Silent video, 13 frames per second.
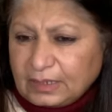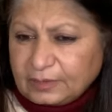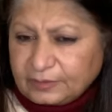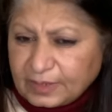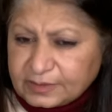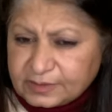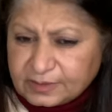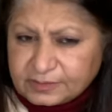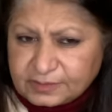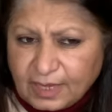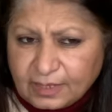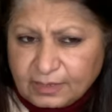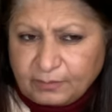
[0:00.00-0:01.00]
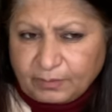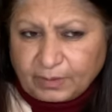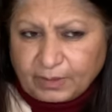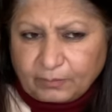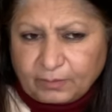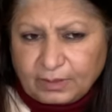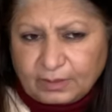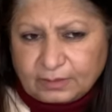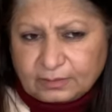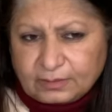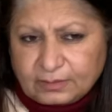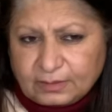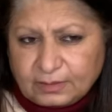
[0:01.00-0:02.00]
like that's exactly what i
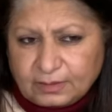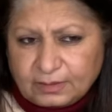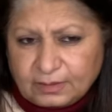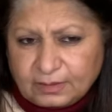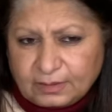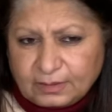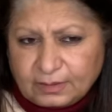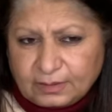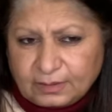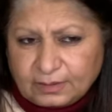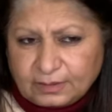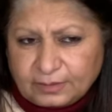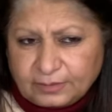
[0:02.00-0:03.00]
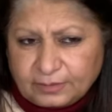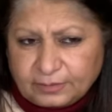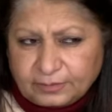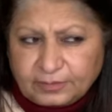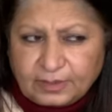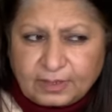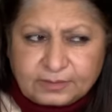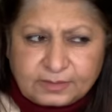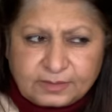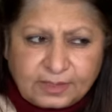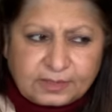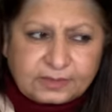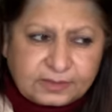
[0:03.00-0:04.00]
wanted there,
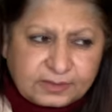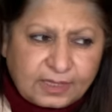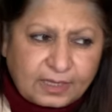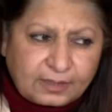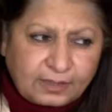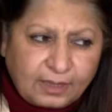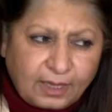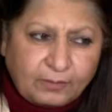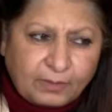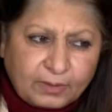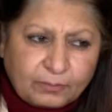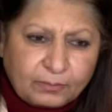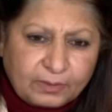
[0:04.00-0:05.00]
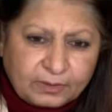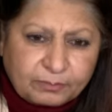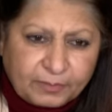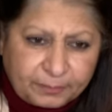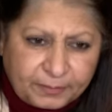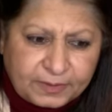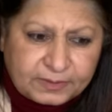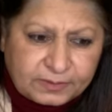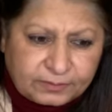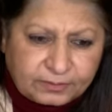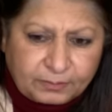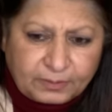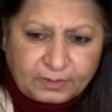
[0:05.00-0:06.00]
that's exactly how I wanted my
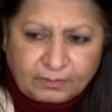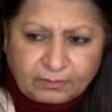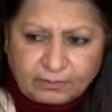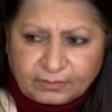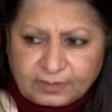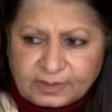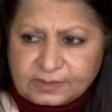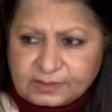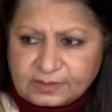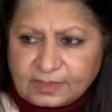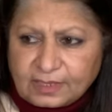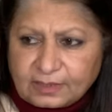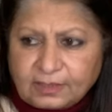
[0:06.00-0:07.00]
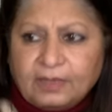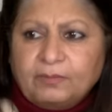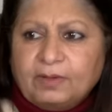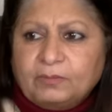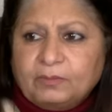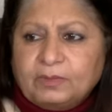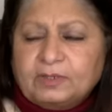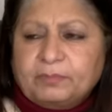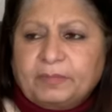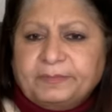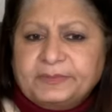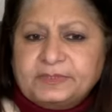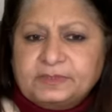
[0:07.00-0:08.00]
person to be, or that's exactly how I wanted
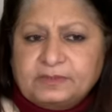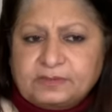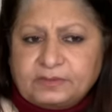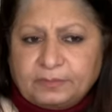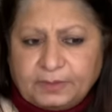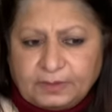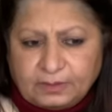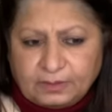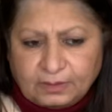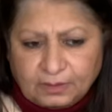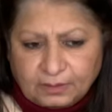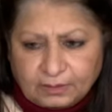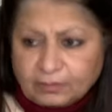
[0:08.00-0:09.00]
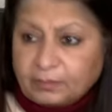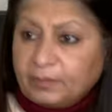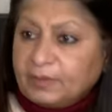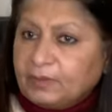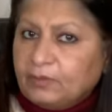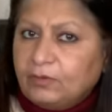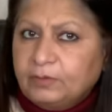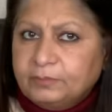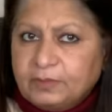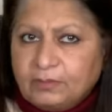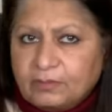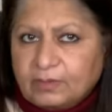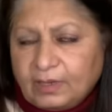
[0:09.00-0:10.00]
my business to be, or my home
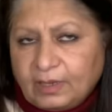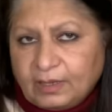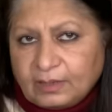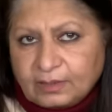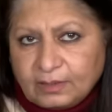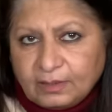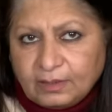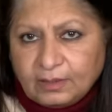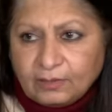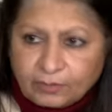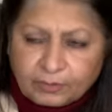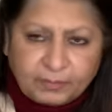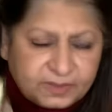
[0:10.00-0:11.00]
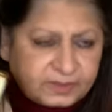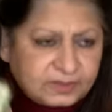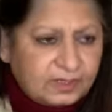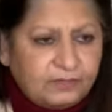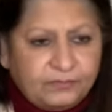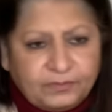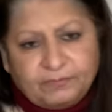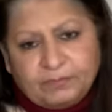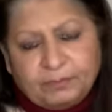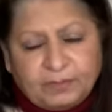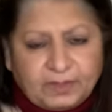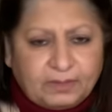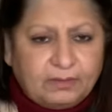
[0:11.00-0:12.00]
to look like, or myself,
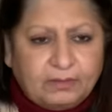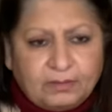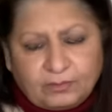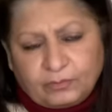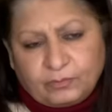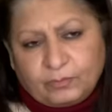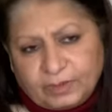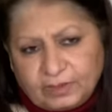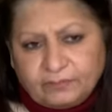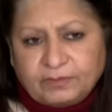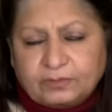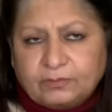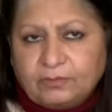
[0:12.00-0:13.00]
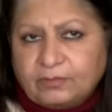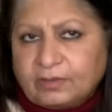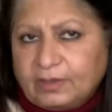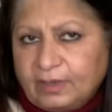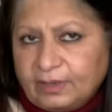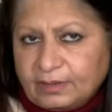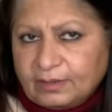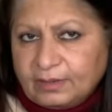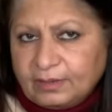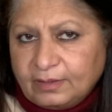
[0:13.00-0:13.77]
even my hair, or whatever to look like.